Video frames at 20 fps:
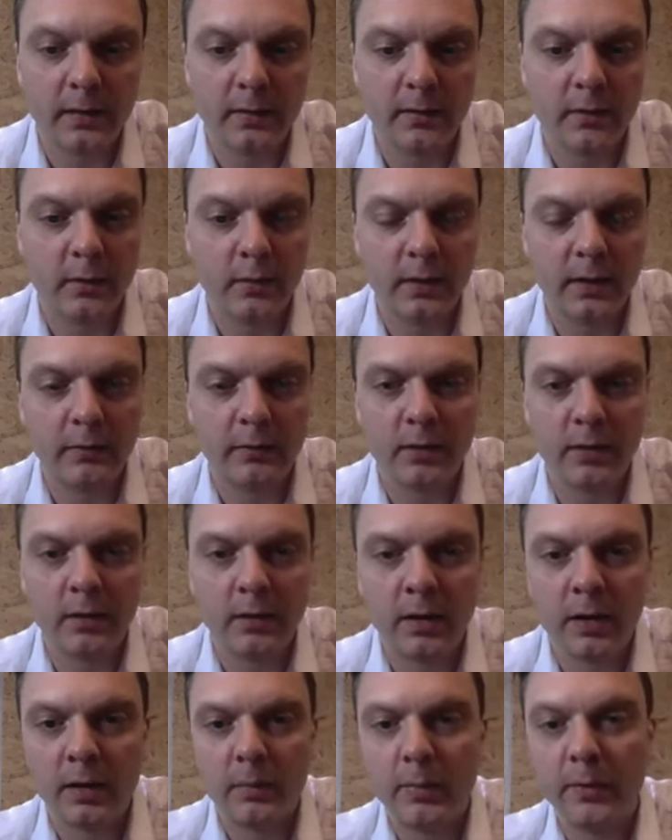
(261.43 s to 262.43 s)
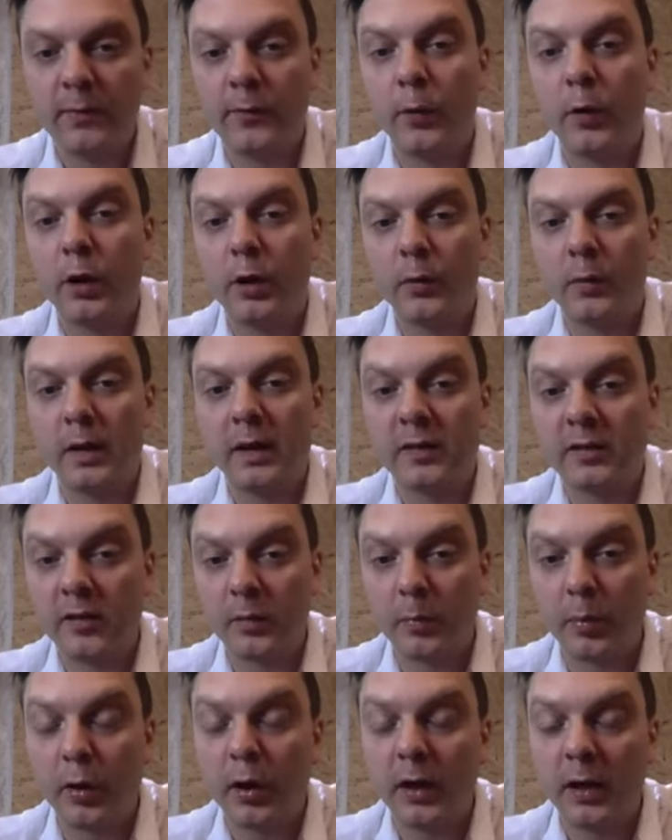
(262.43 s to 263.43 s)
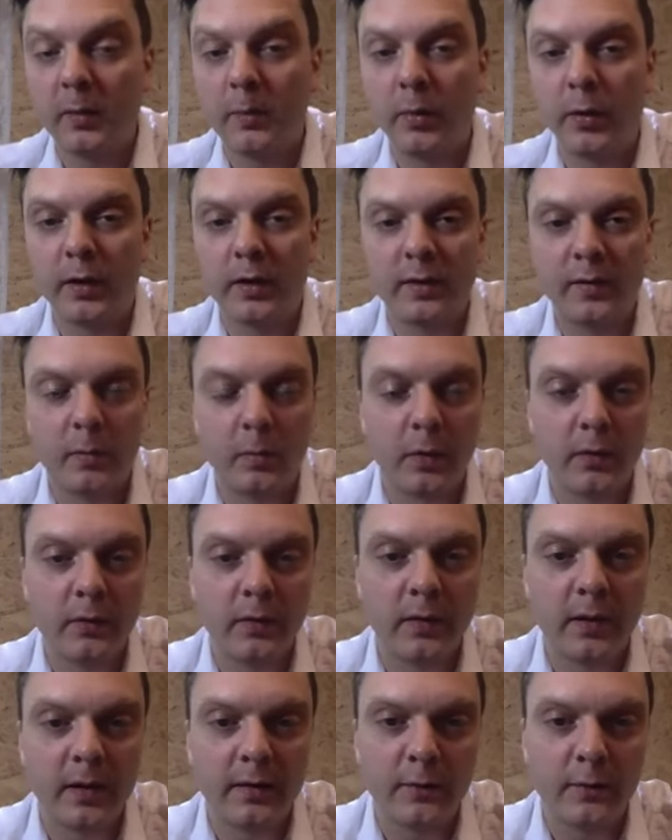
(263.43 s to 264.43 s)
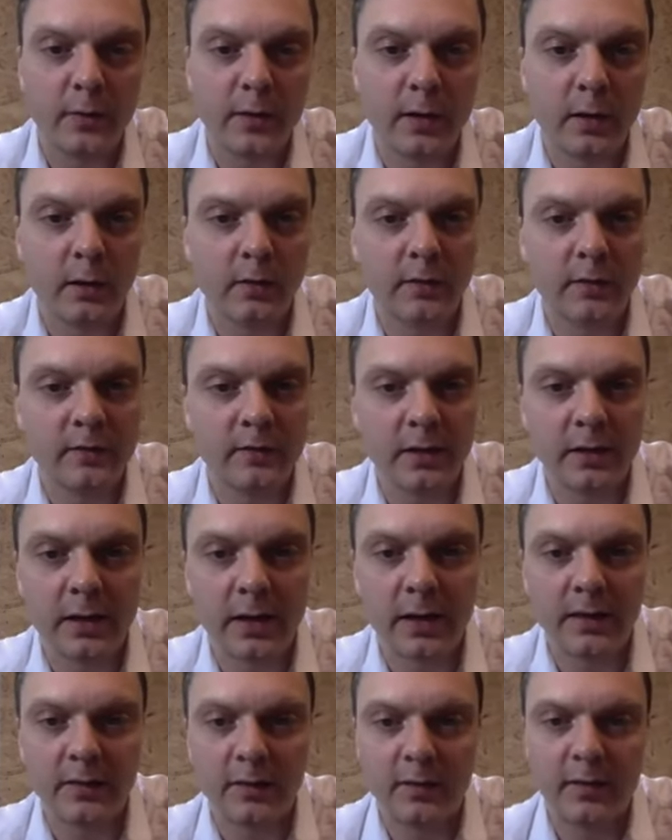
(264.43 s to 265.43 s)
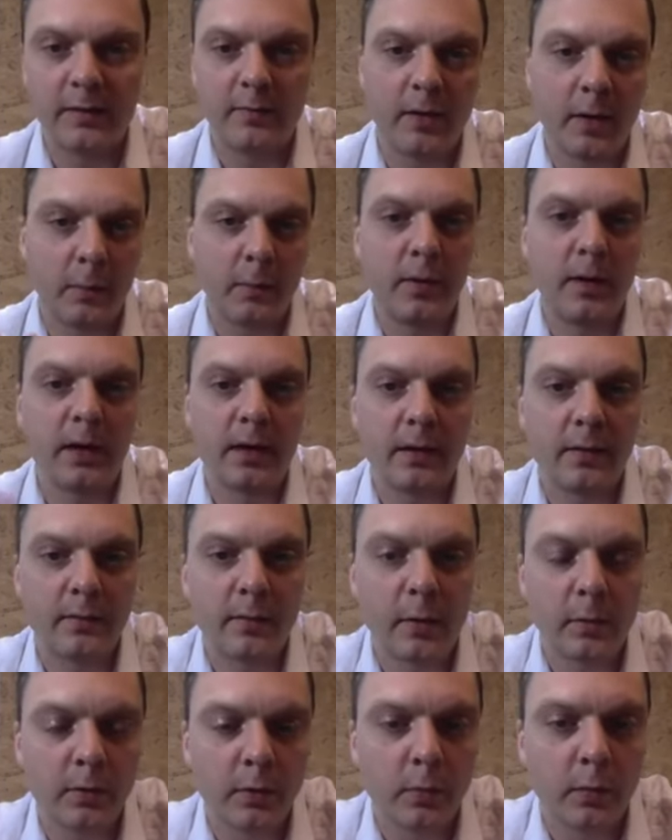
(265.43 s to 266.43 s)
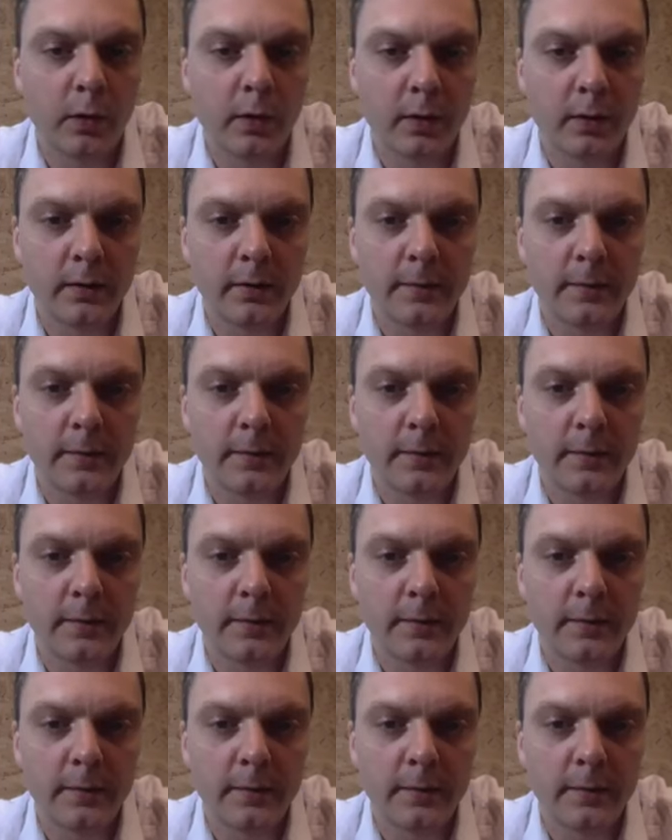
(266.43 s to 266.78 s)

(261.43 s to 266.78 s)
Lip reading: So even before you reach the boiling point, most of that free oxygen has evaporated from the water.